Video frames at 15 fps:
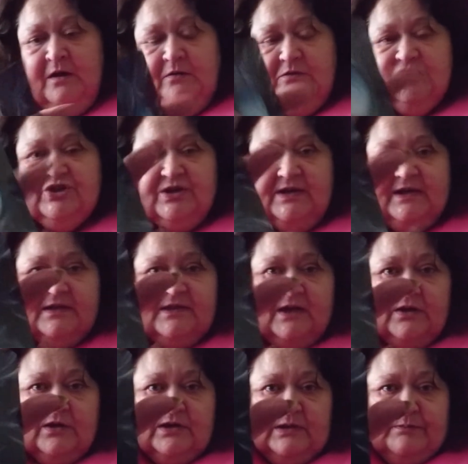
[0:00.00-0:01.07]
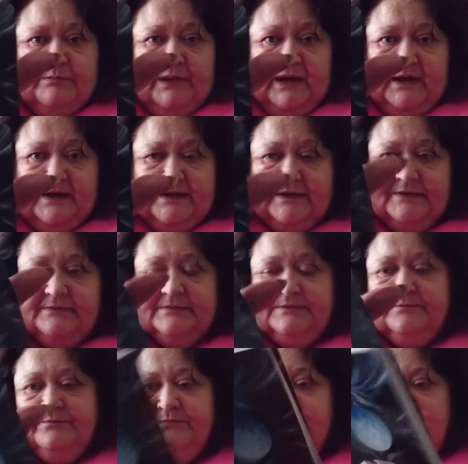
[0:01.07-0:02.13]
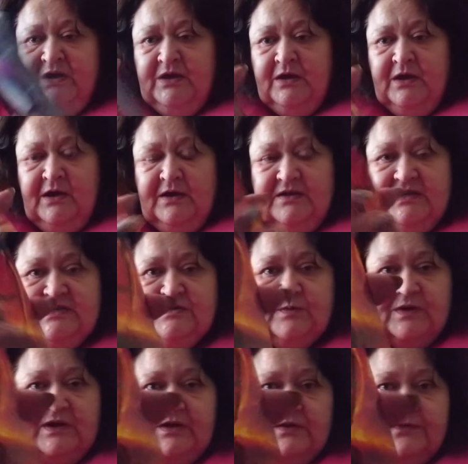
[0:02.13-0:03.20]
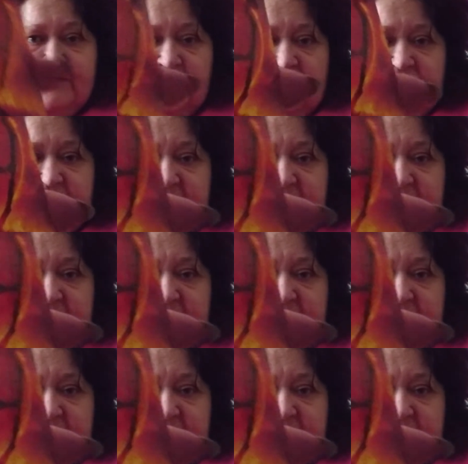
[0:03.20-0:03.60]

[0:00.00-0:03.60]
which are like that on the back. This one at the front,